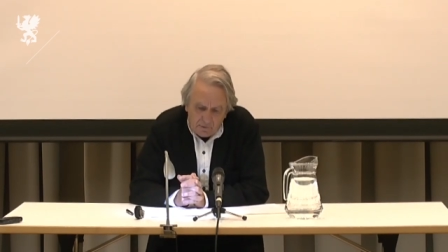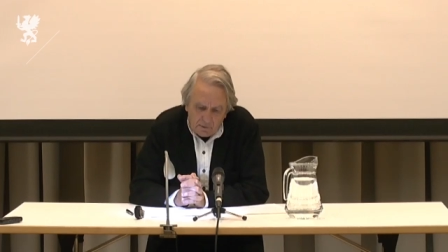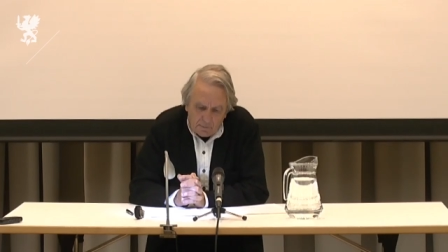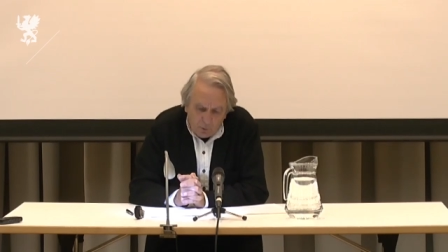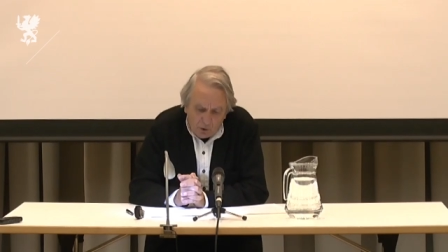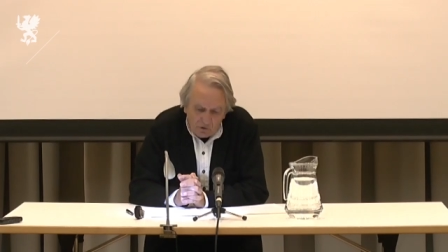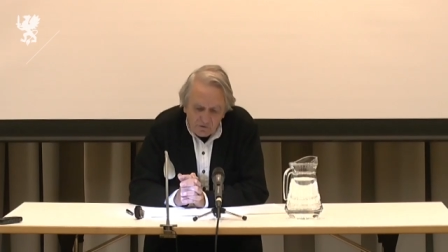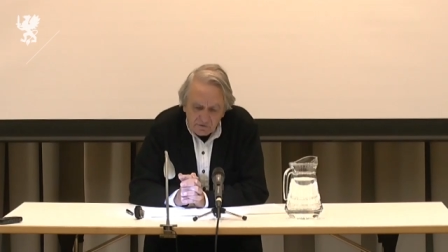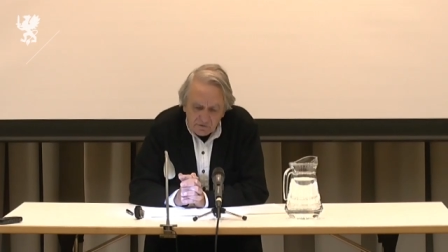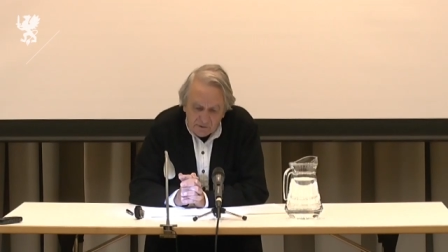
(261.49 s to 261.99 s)

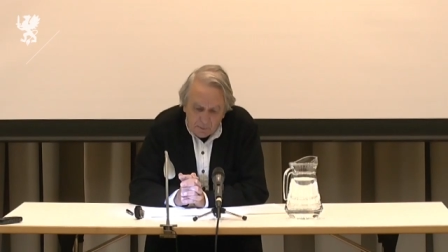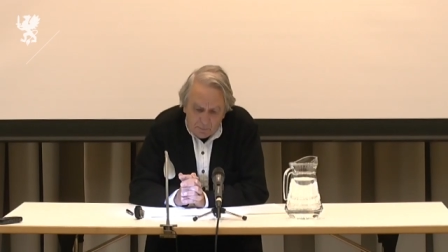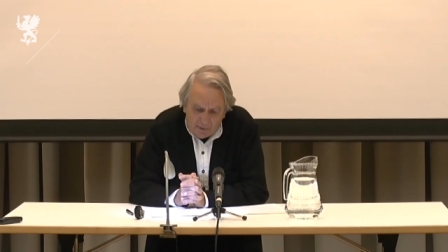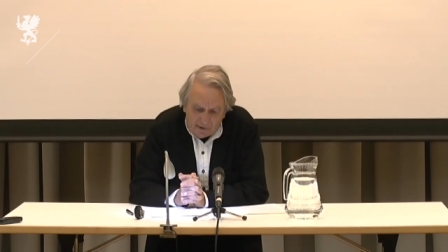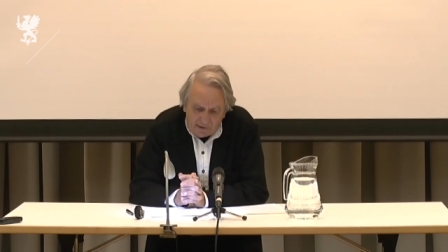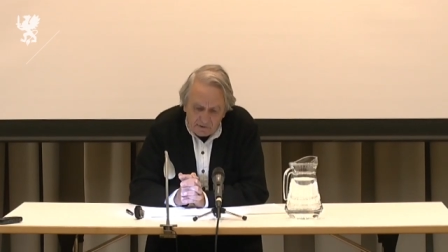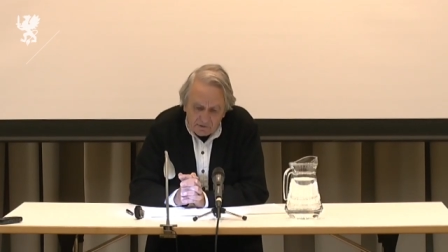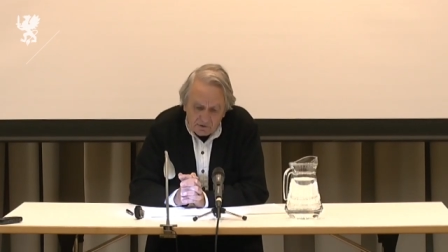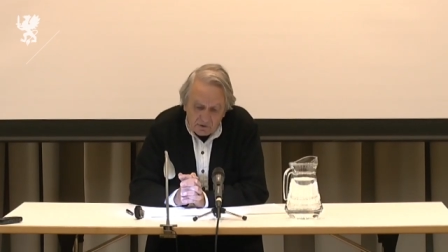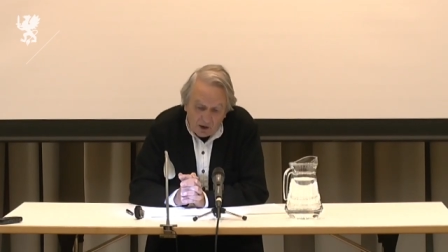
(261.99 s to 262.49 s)
must
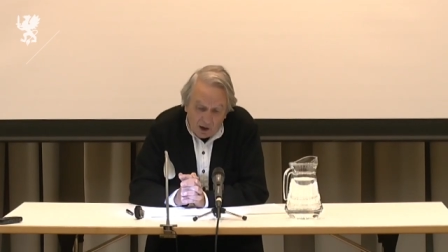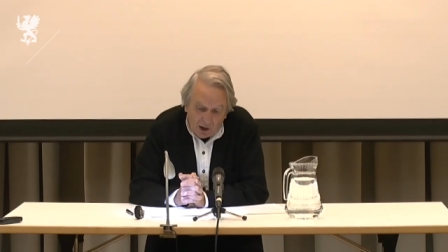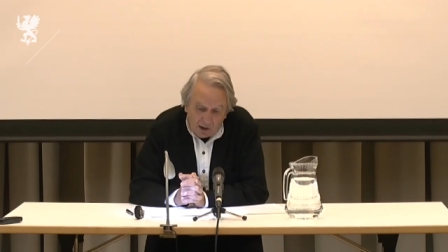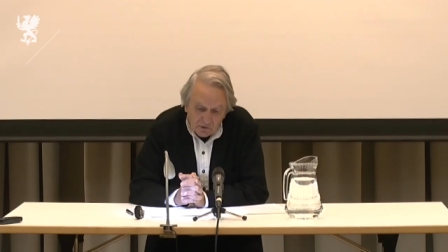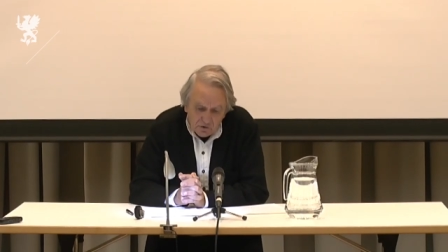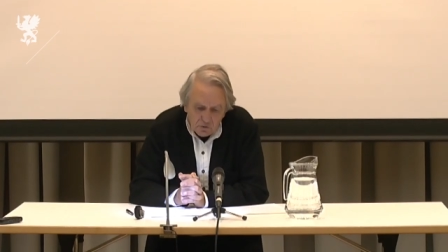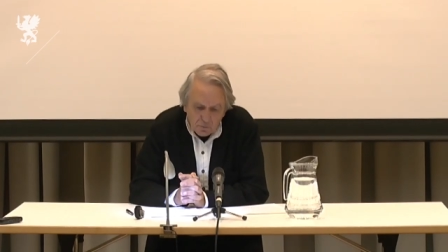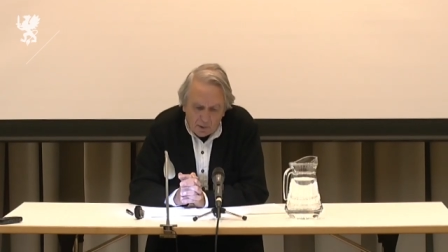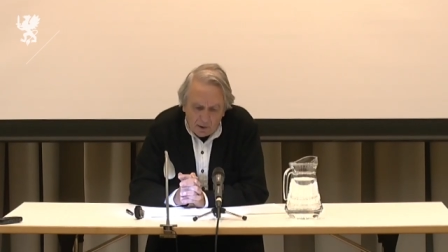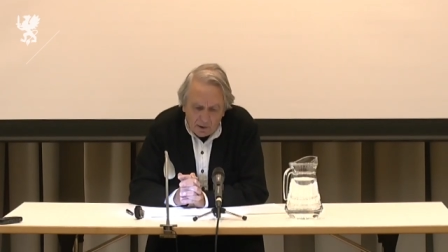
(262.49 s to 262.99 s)
depend in
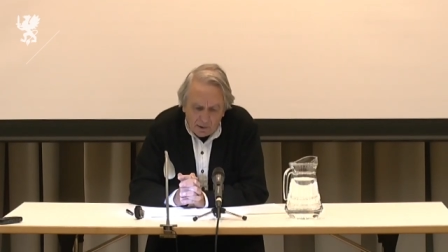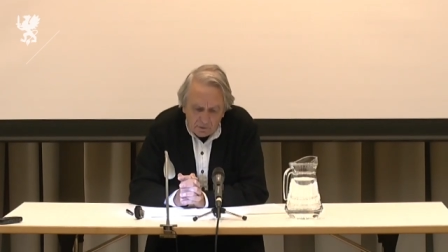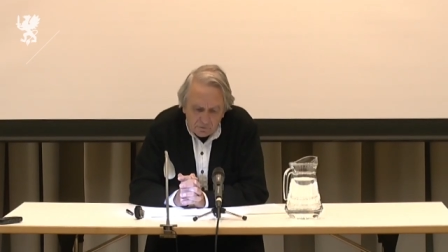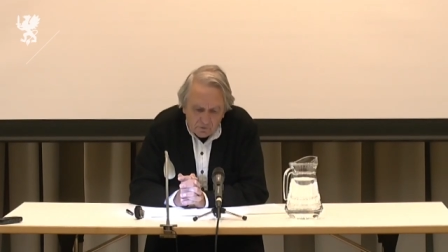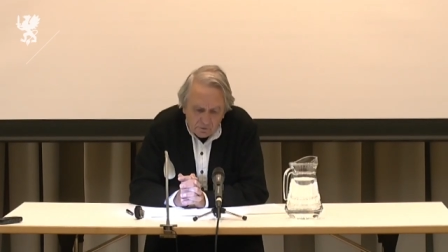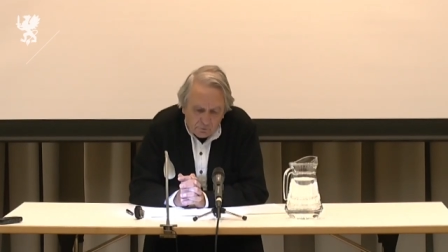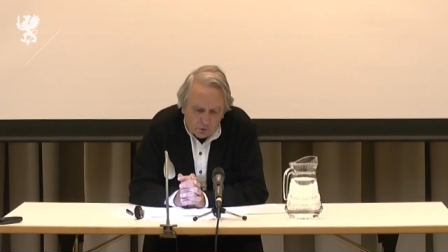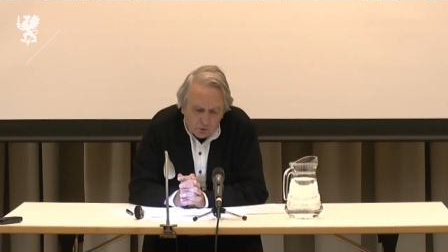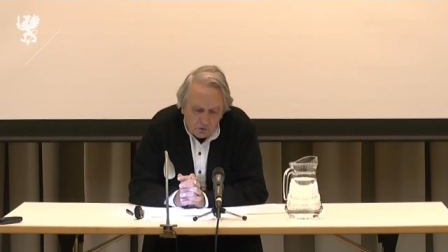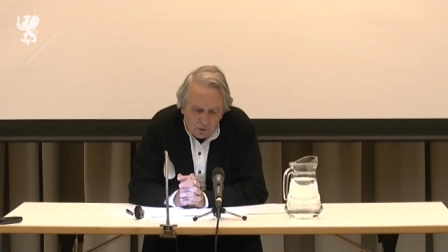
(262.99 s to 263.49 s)
large part
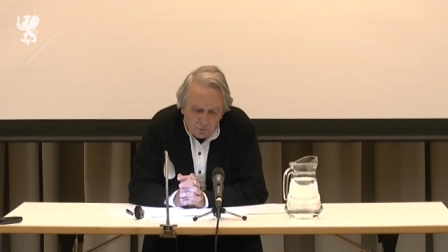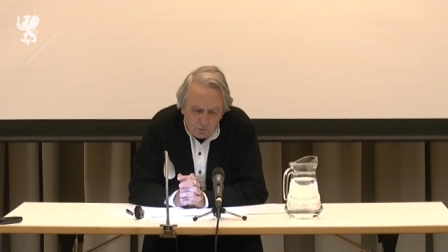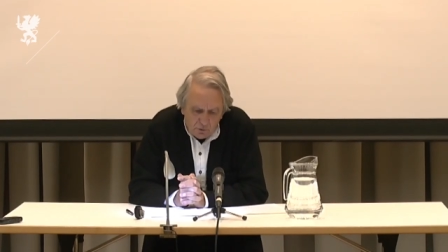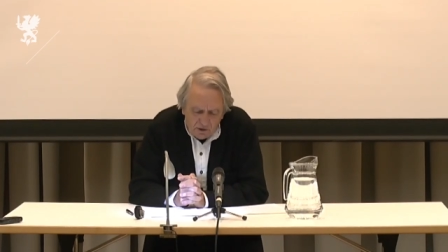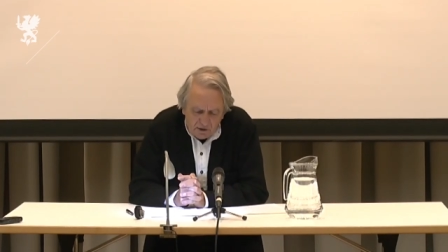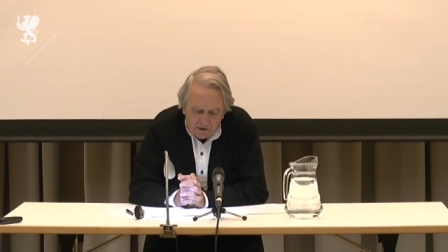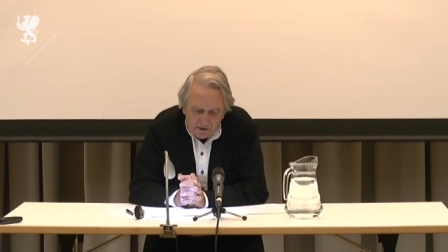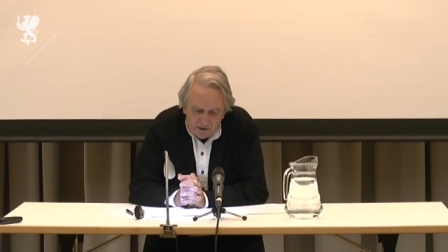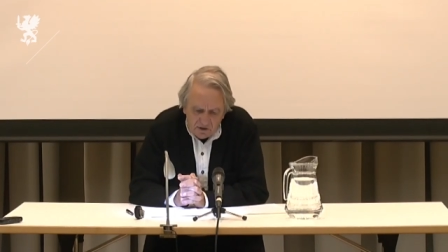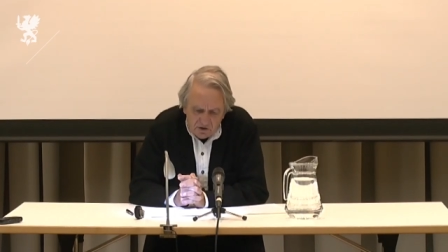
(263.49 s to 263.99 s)
for
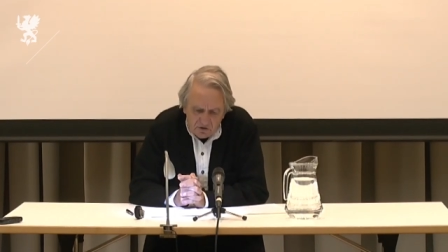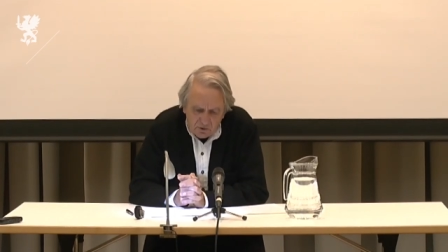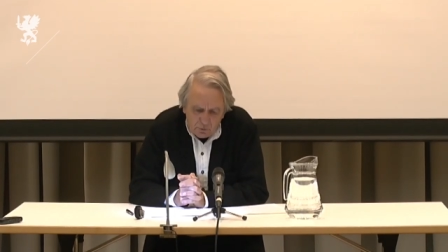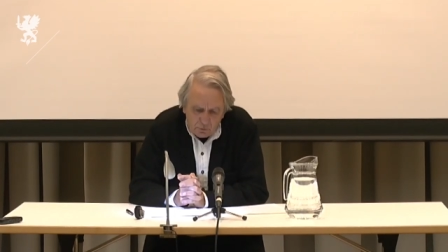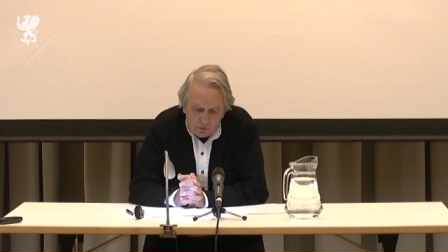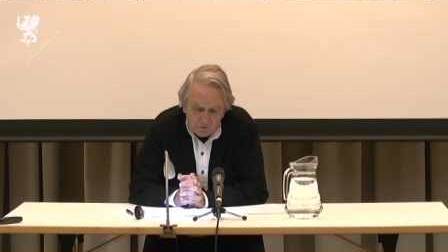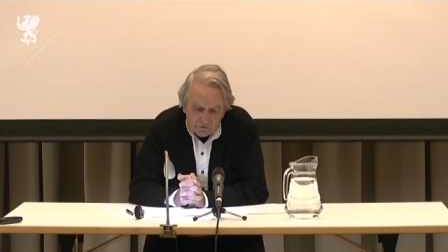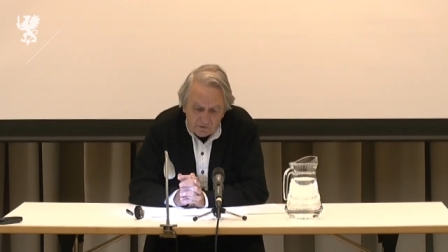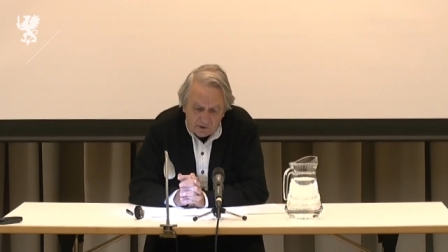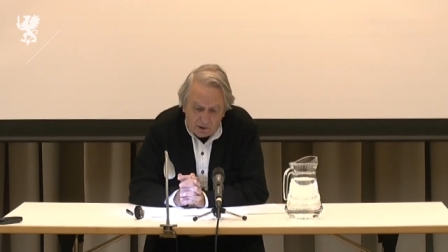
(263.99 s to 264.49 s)
communication
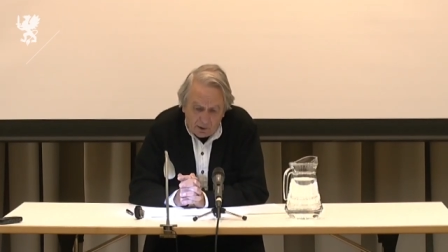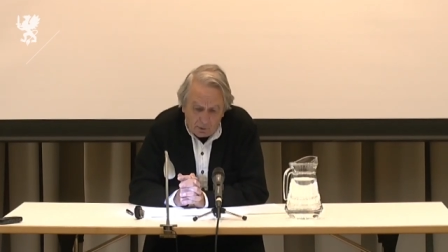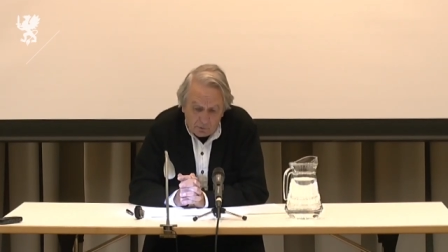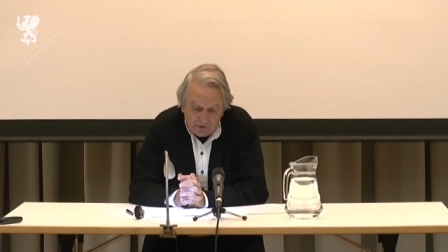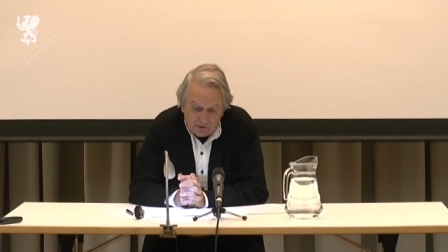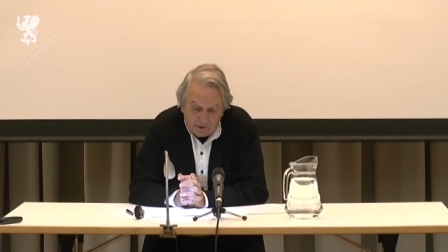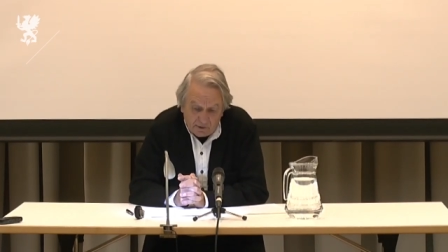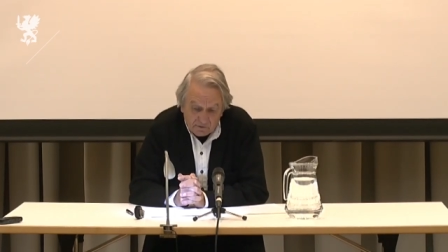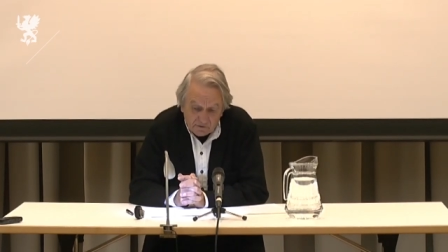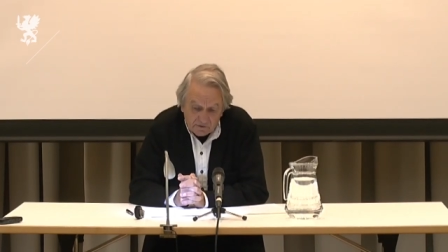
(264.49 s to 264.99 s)
with their
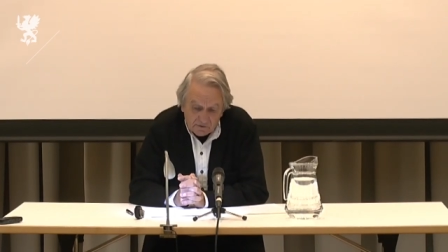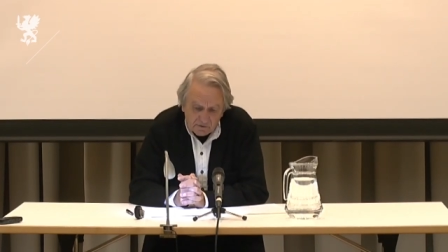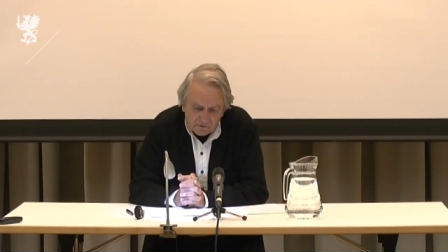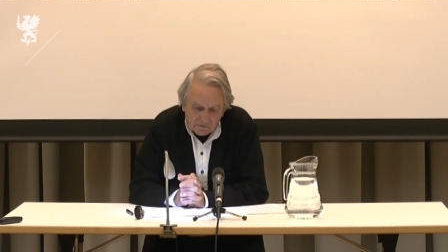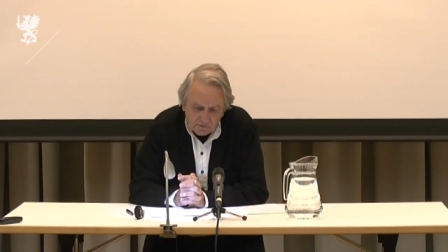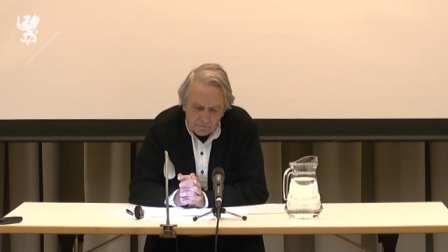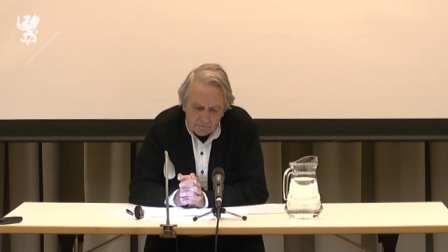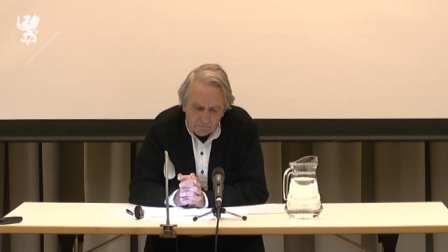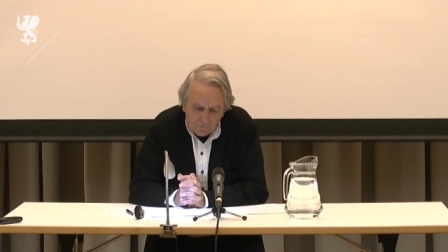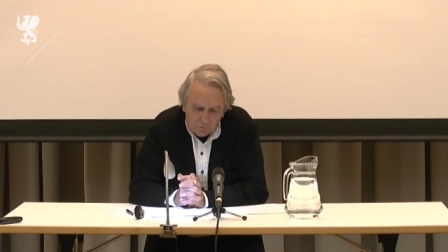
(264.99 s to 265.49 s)
audiences.